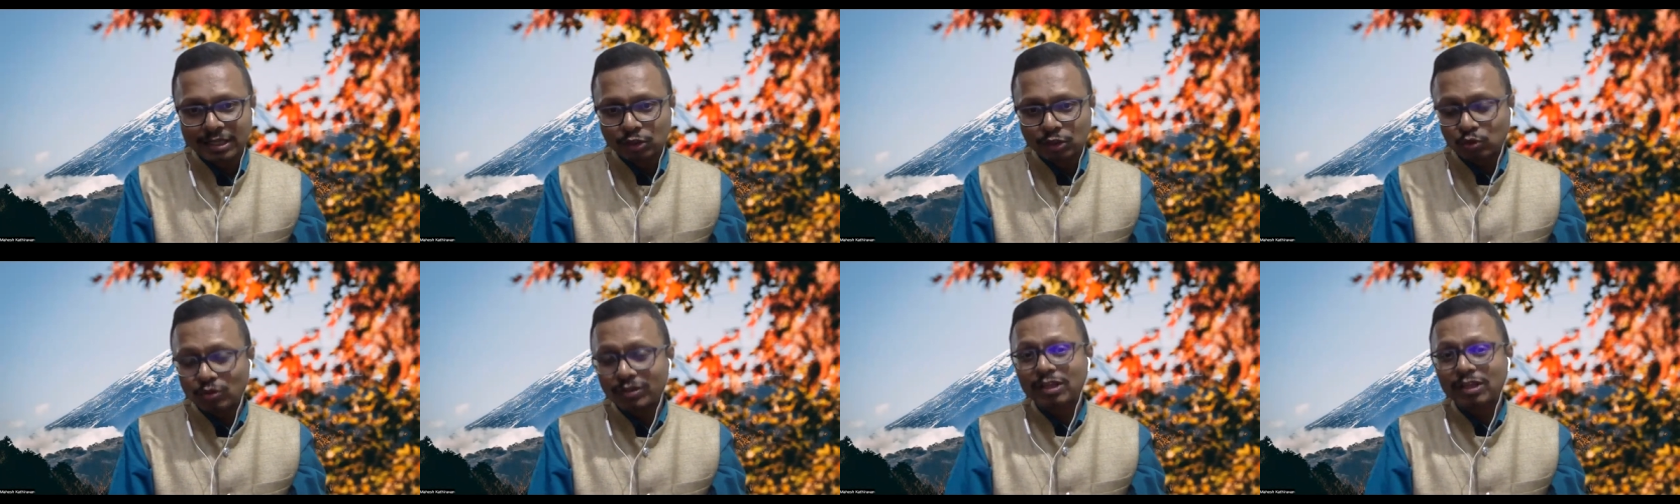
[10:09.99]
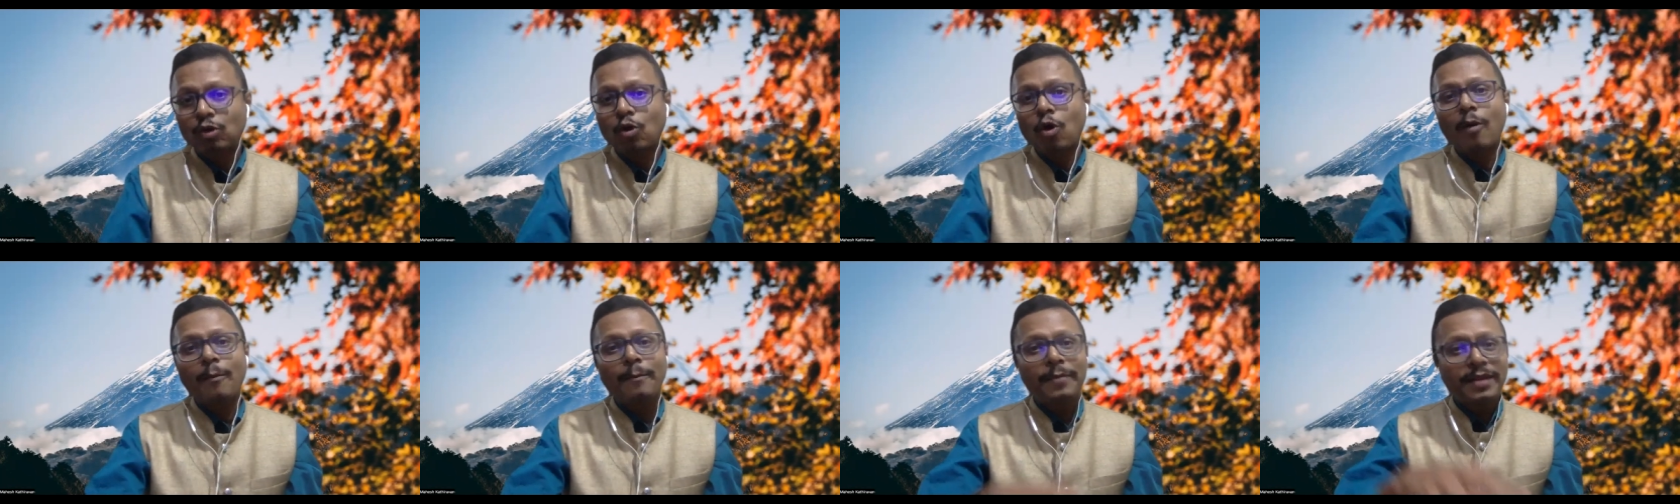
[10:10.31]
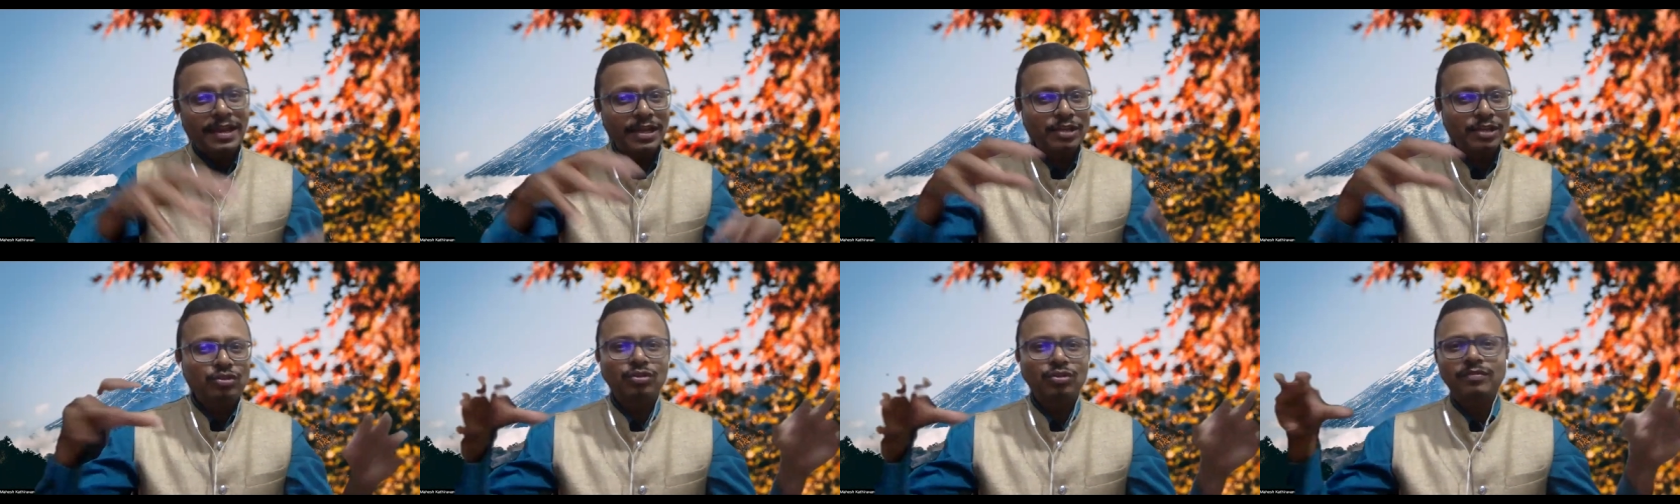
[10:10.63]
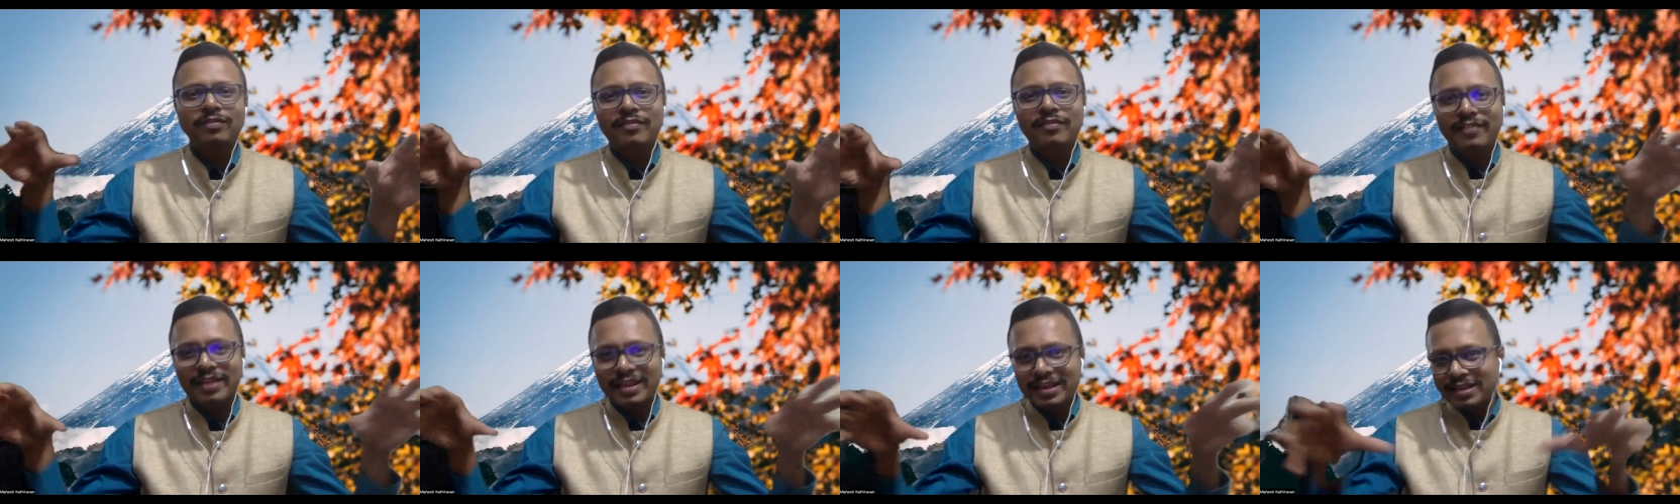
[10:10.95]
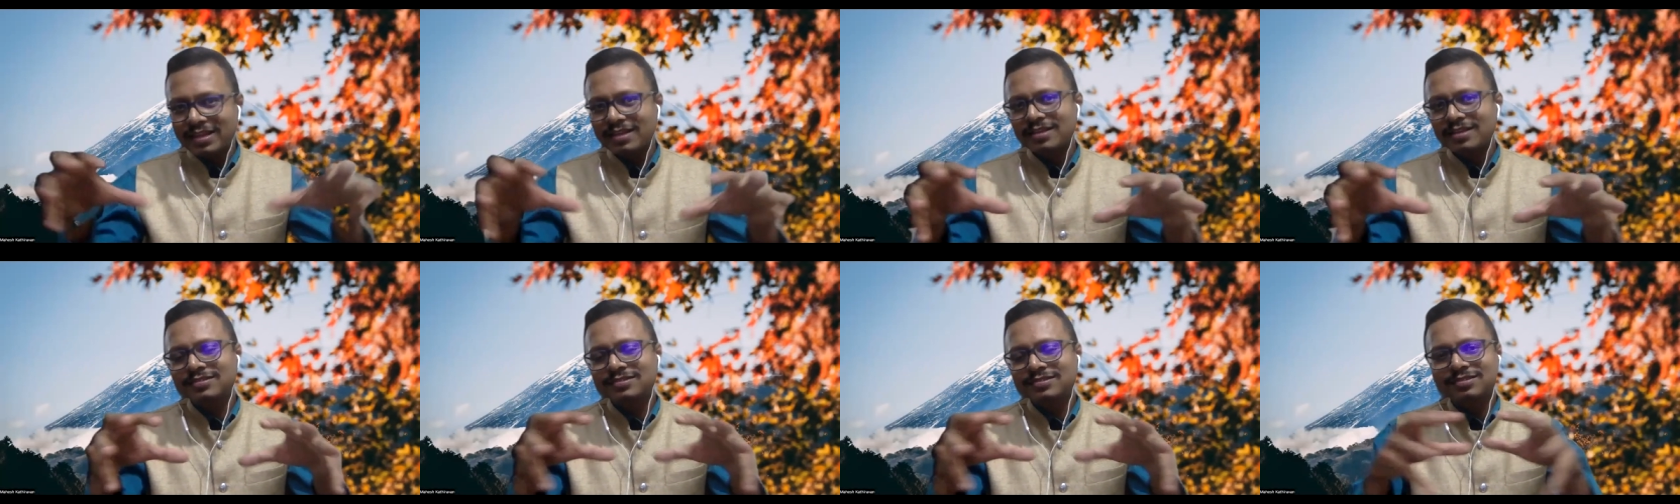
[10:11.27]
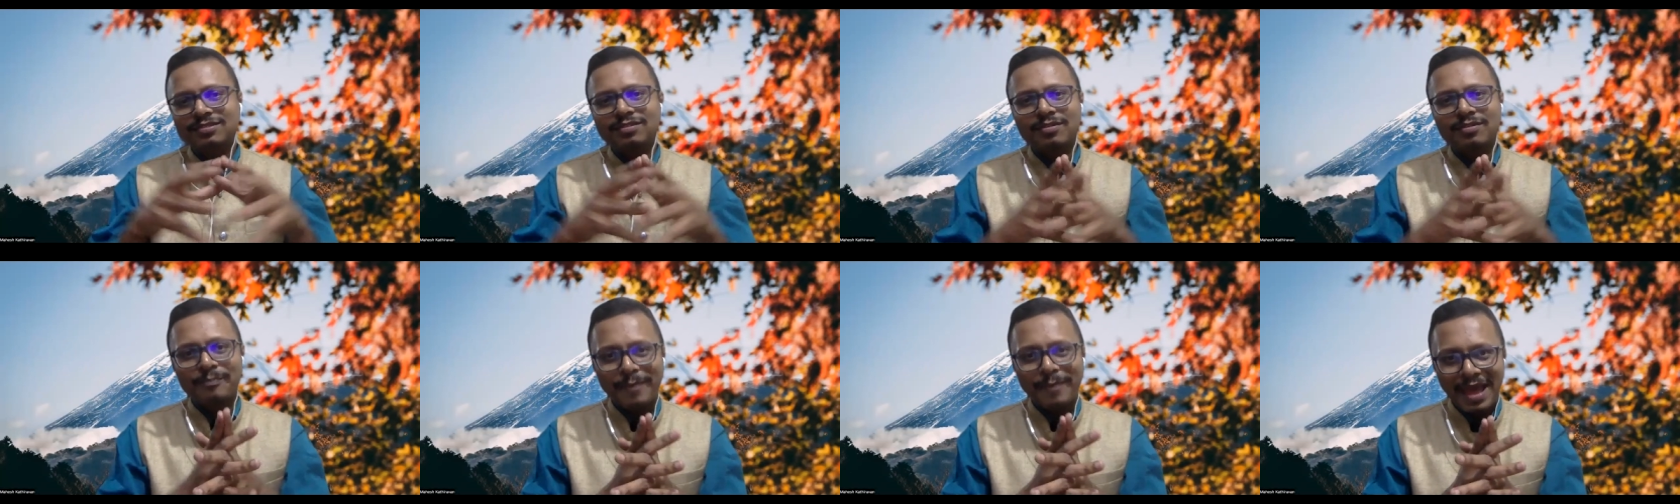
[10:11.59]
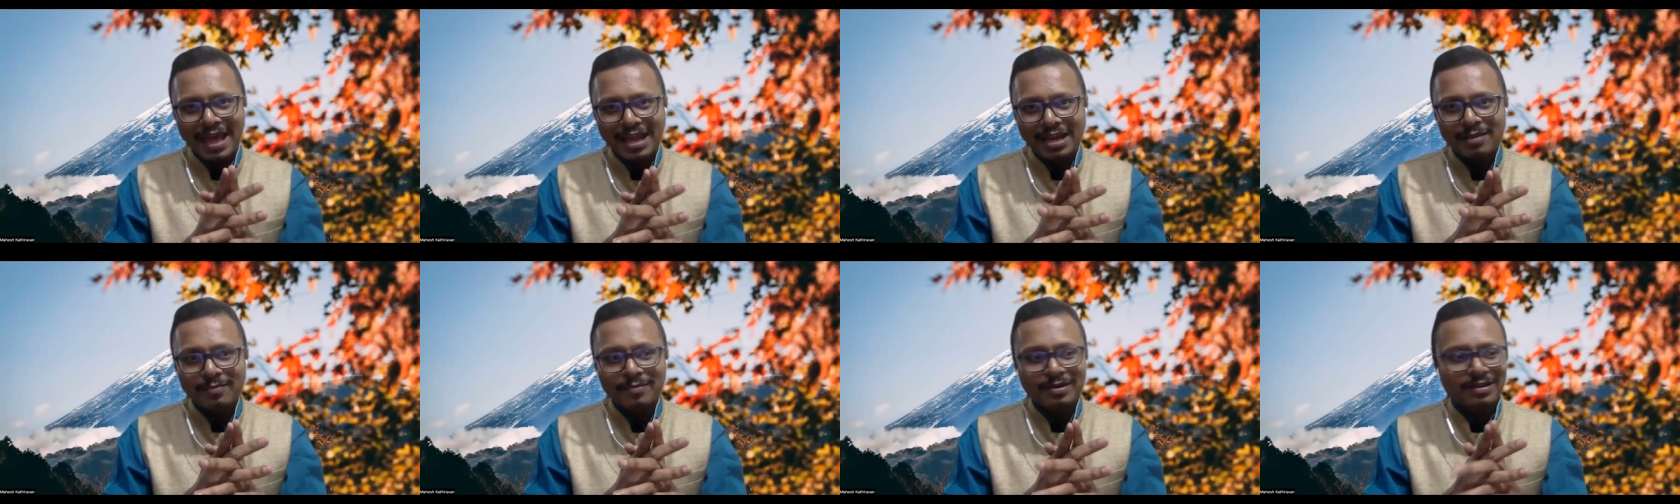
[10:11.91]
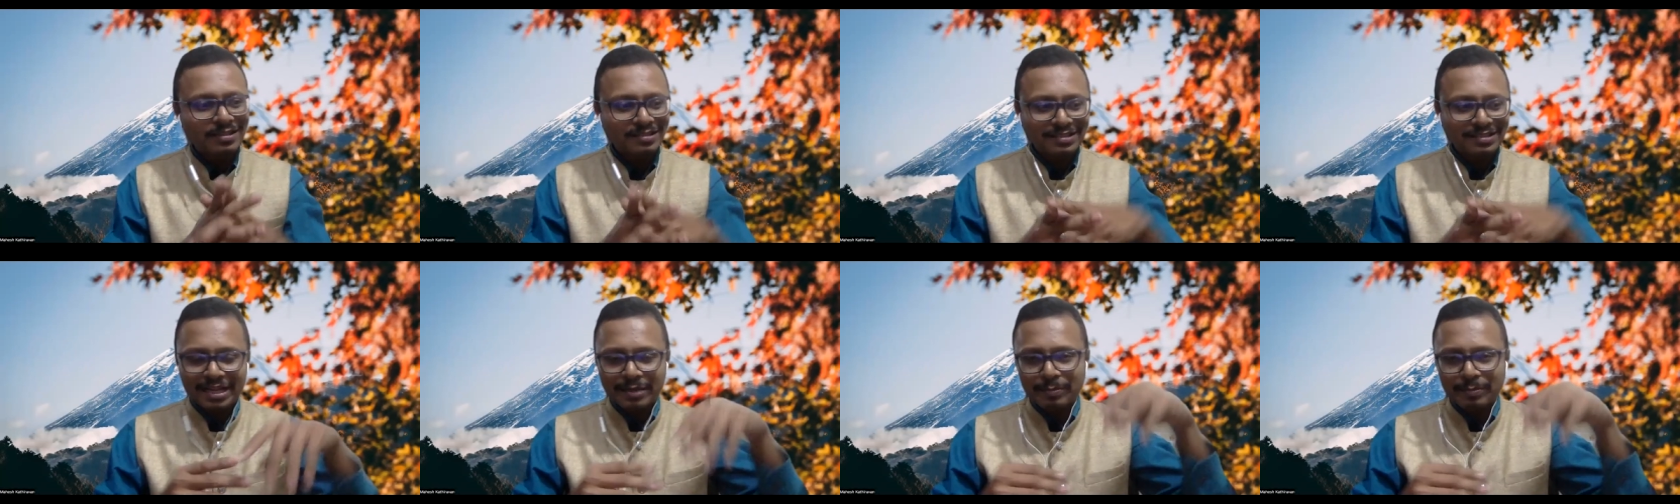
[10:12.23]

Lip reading: So the combination of the various parameters,